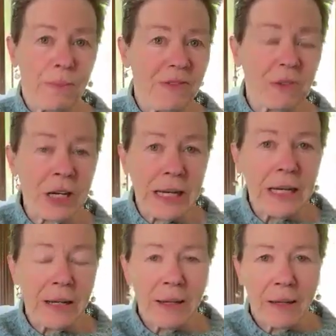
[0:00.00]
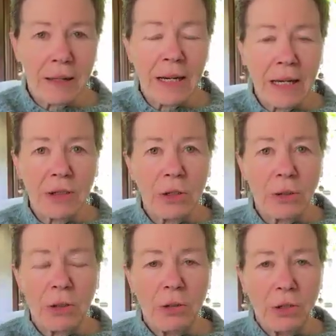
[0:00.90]
free clients
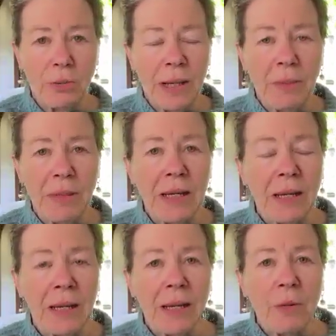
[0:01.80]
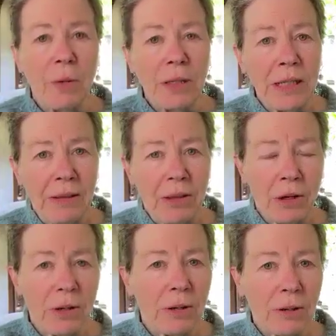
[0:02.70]
who don't pay me will
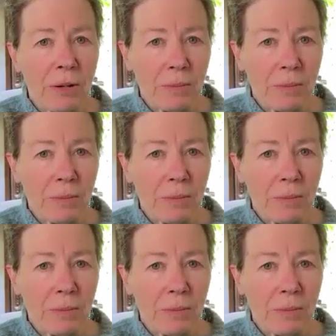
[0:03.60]
either